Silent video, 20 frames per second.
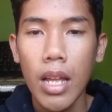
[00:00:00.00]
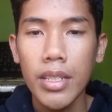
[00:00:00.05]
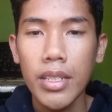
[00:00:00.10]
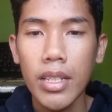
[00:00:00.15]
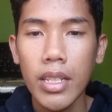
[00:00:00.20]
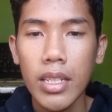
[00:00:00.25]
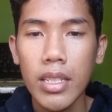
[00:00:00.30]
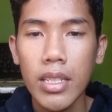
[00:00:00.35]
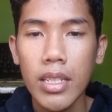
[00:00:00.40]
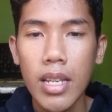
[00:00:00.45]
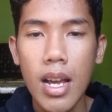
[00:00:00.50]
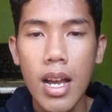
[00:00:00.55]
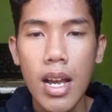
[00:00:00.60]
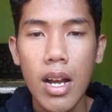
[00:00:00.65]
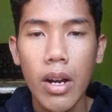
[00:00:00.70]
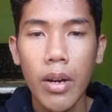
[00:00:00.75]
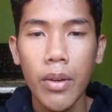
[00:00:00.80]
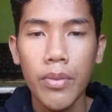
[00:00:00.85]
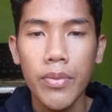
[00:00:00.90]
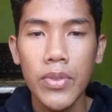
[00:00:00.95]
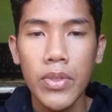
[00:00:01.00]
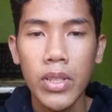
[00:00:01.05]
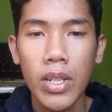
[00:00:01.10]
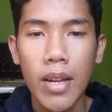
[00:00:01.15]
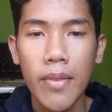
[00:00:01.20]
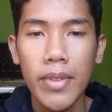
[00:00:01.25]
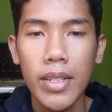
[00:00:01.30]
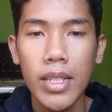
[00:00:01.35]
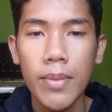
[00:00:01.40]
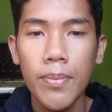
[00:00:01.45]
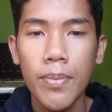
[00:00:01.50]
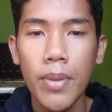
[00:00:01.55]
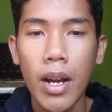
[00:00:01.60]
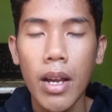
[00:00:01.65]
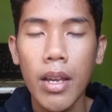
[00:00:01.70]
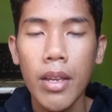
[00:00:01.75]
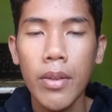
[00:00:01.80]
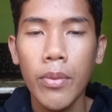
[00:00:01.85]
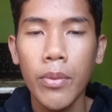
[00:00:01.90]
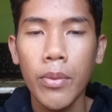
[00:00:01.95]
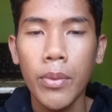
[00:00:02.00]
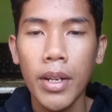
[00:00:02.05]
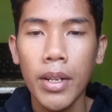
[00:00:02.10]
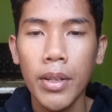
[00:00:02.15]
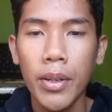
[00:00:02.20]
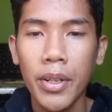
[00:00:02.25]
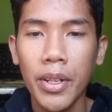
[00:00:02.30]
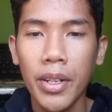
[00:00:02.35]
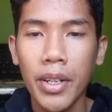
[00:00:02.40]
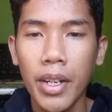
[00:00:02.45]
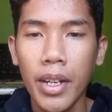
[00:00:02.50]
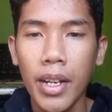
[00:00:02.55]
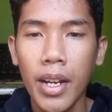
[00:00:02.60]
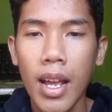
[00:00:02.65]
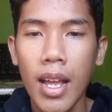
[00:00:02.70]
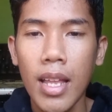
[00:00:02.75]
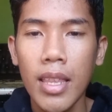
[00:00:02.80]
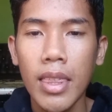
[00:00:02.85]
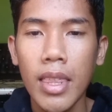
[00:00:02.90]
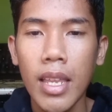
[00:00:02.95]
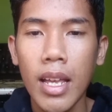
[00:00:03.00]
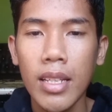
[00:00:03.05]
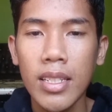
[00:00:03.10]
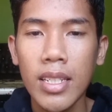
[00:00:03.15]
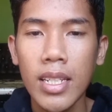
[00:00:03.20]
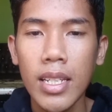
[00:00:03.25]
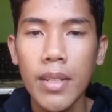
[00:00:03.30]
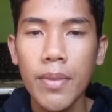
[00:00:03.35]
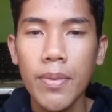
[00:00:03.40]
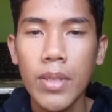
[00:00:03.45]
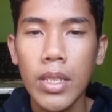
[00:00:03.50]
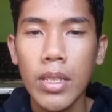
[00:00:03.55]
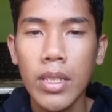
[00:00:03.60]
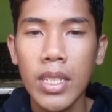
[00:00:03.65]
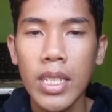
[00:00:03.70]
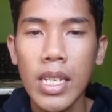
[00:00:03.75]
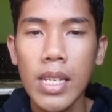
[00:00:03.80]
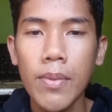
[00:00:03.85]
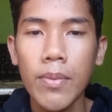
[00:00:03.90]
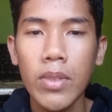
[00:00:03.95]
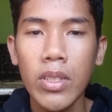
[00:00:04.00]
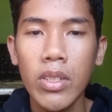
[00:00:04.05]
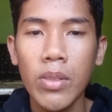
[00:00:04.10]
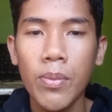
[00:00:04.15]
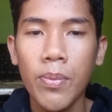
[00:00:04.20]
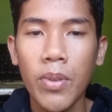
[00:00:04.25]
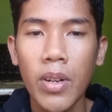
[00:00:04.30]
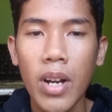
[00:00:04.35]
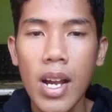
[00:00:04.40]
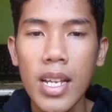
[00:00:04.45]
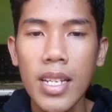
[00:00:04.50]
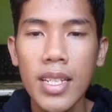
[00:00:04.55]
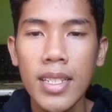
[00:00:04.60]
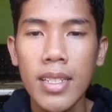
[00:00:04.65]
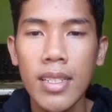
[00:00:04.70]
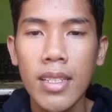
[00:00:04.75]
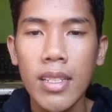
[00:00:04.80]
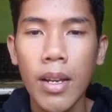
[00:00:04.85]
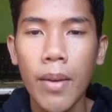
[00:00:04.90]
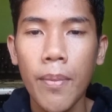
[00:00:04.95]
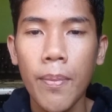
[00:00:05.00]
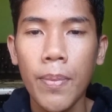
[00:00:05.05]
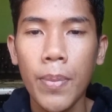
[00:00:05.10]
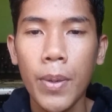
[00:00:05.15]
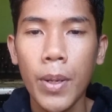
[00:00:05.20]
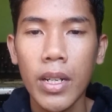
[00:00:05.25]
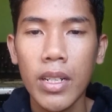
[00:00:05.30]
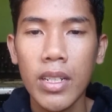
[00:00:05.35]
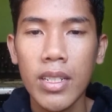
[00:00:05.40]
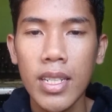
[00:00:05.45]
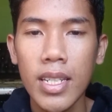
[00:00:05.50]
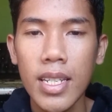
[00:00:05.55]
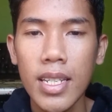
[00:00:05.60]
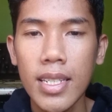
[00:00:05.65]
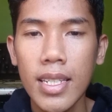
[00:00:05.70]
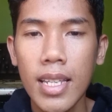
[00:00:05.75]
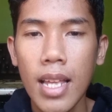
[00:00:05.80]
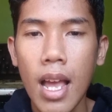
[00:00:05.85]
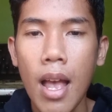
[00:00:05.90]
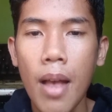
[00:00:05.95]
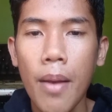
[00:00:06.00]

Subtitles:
The idea of travel by water. Natives seem to prize the practice